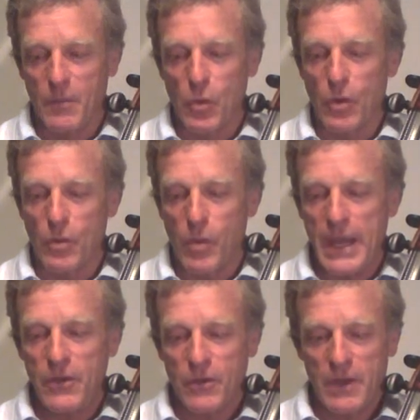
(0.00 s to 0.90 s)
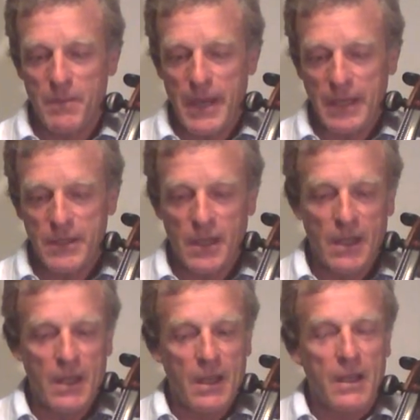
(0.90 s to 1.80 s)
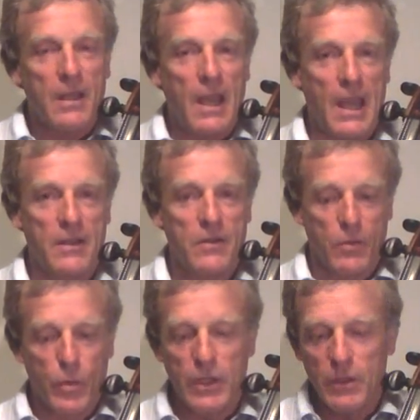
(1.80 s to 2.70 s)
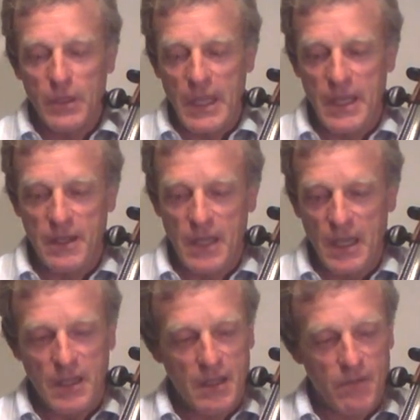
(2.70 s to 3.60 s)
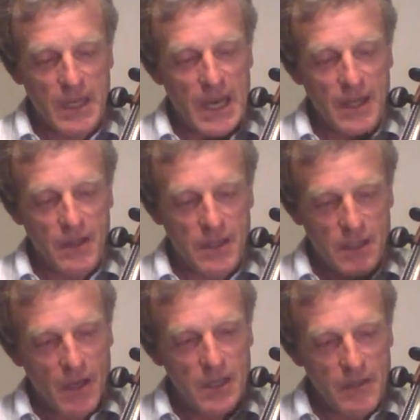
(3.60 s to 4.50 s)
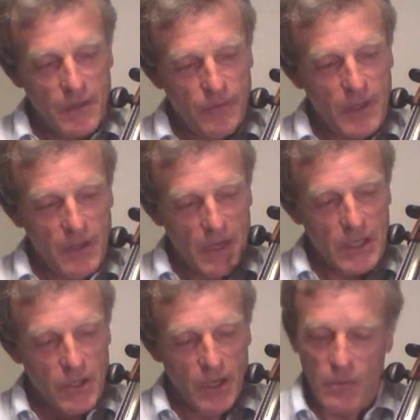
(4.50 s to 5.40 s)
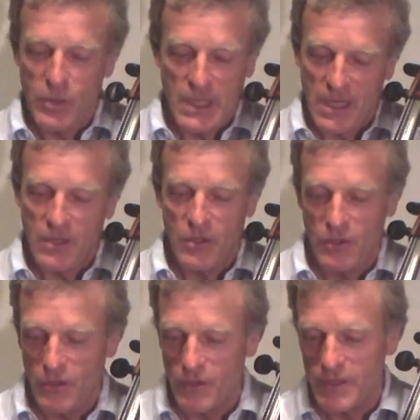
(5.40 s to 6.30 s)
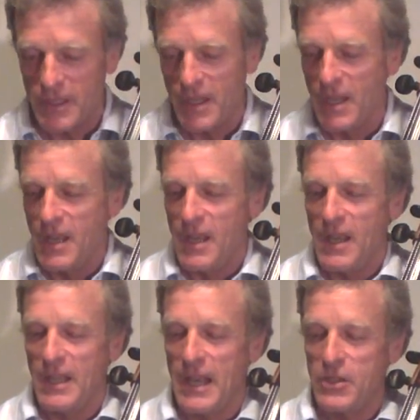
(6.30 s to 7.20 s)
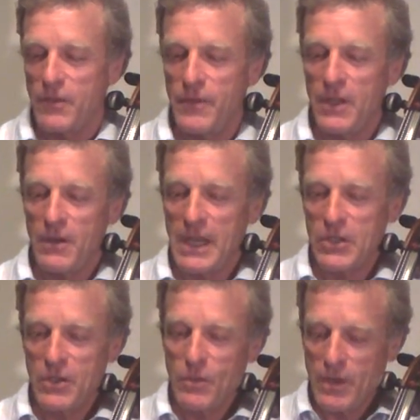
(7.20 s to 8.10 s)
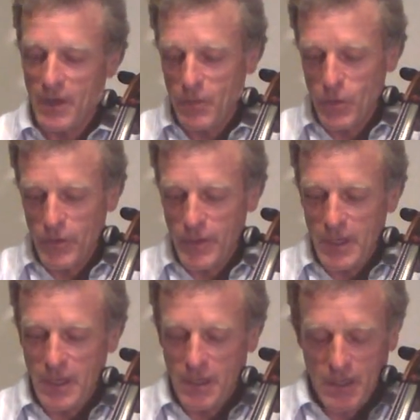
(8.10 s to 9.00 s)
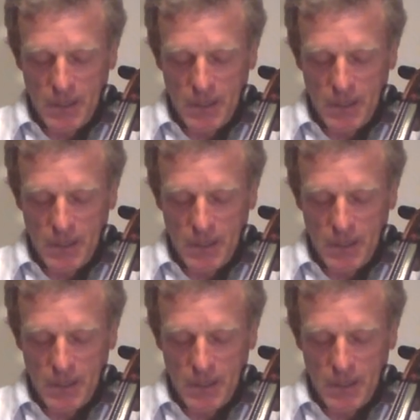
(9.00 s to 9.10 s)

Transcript: more weight or impact at will, and regarding the size of the finger action, I would tend to use a larger finger action where I want the